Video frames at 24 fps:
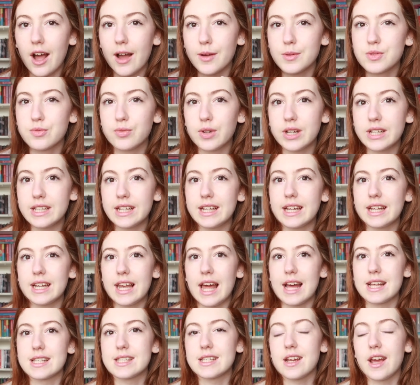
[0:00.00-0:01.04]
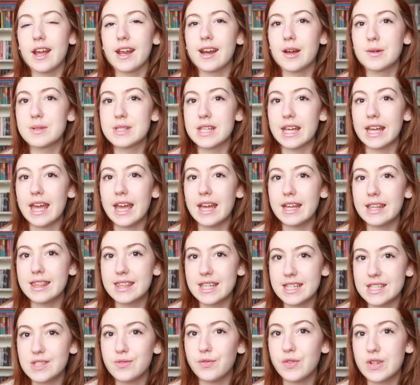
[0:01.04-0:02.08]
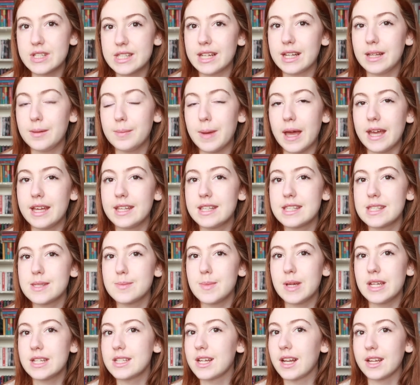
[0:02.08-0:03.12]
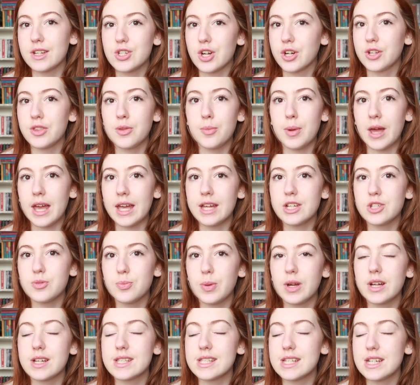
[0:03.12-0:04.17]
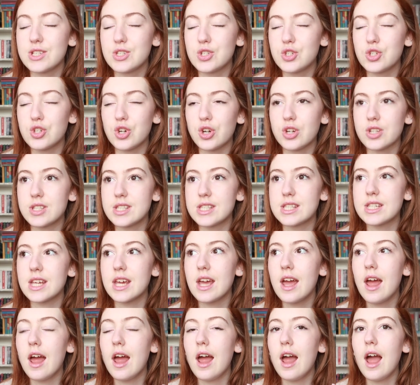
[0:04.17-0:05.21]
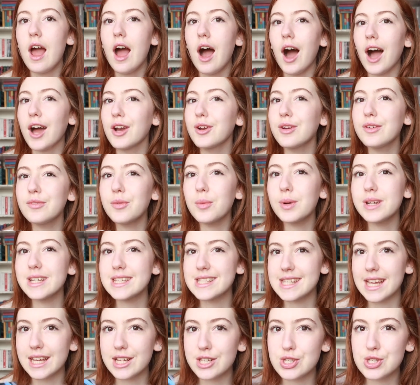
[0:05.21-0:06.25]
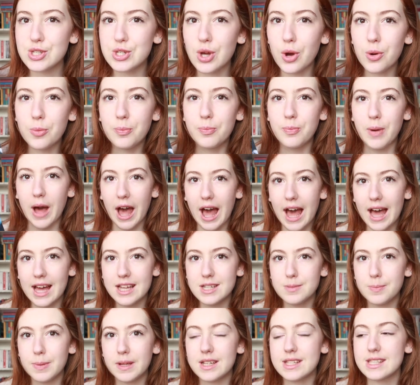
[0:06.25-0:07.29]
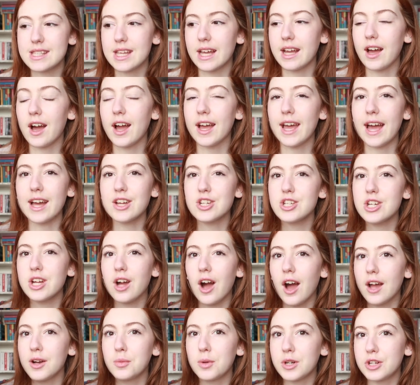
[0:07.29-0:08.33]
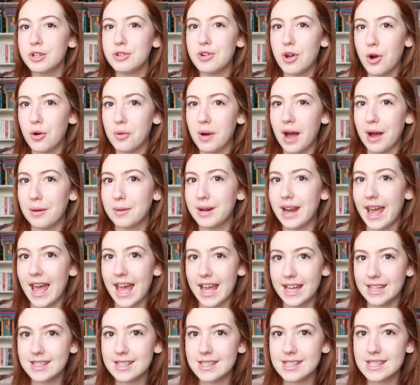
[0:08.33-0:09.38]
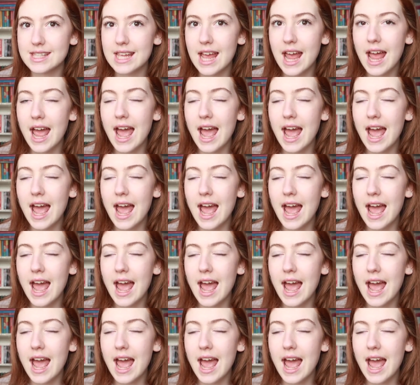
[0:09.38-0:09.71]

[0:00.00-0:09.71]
I was reading it last night and I was like, this physically pains me to like turn the page, because it is just, I don't even want to say it's so bad, because like, I actually kind of want to know how it ends.